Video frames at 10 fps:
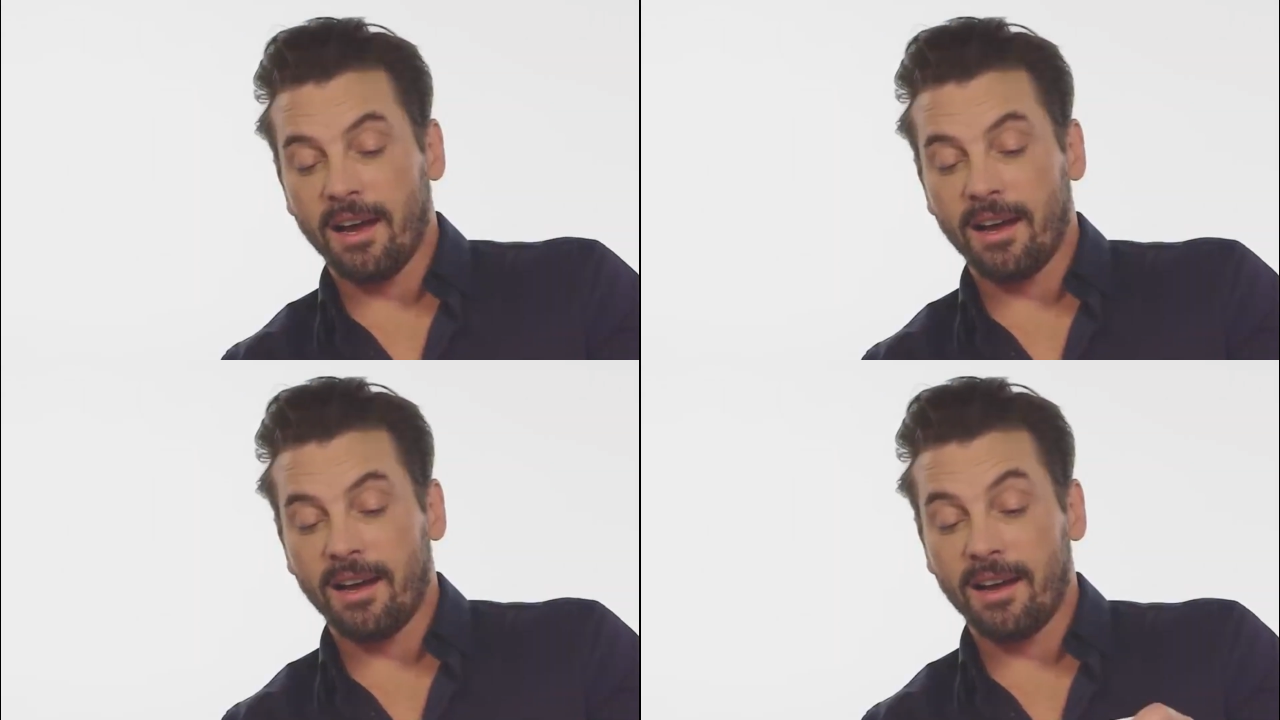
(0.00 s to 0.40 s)

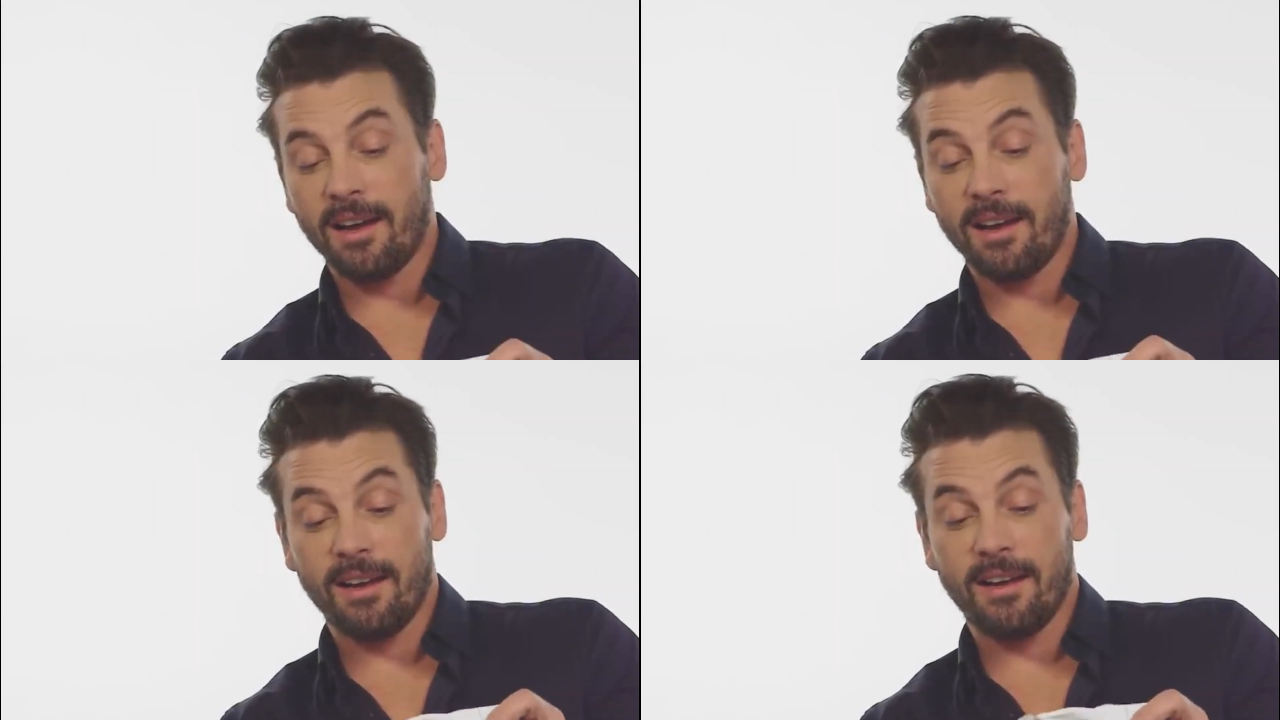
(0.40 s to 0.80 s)
actor
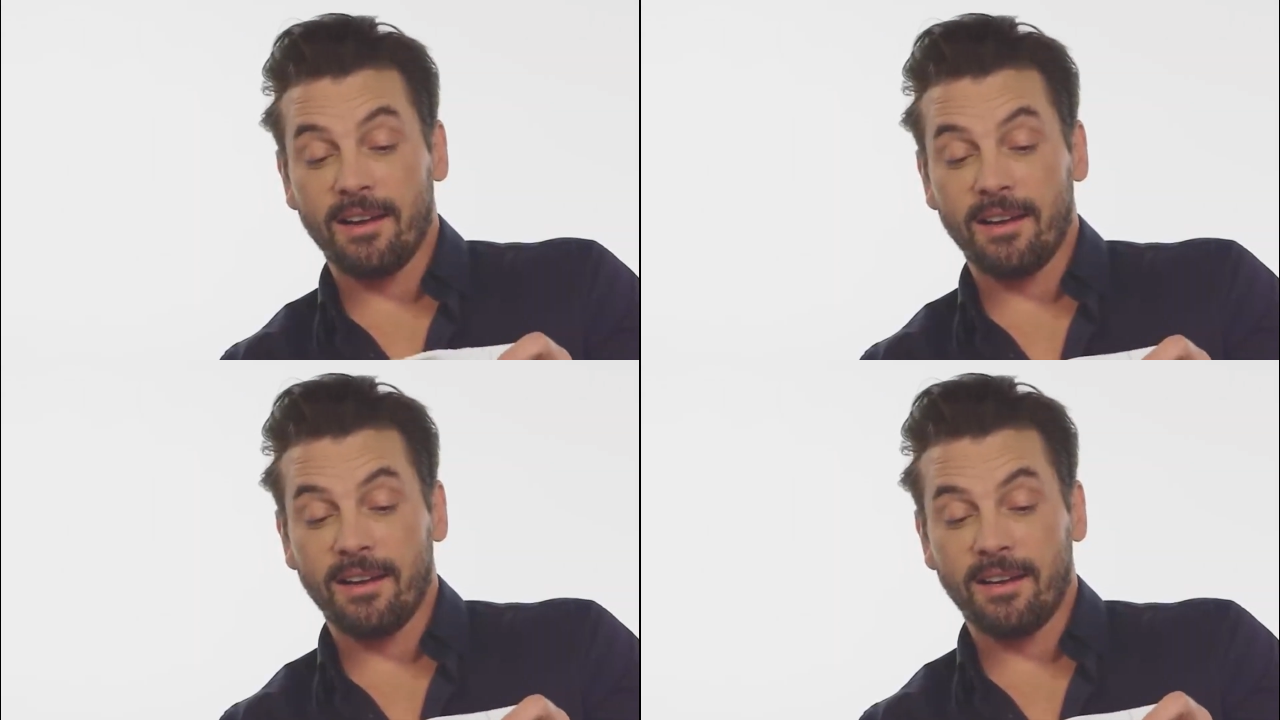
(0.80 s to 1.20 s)
remembered,
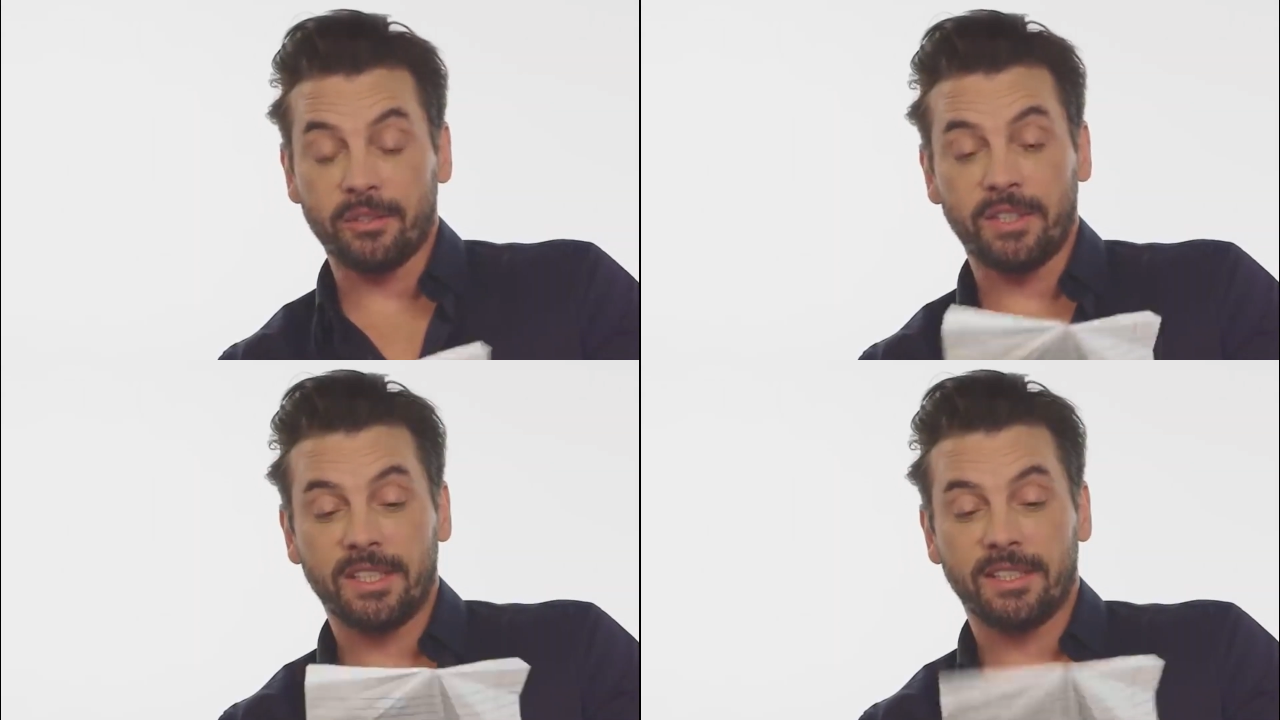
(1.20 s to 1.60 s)
"I
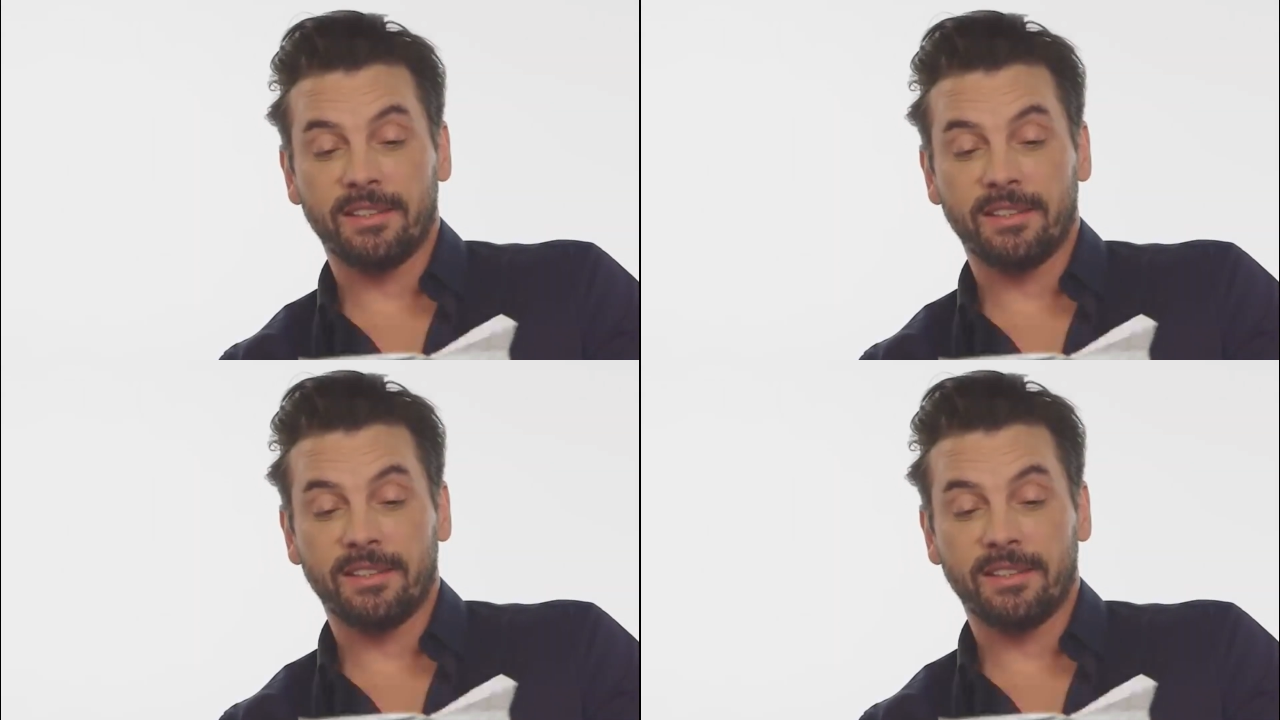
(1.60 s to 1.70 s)
saw it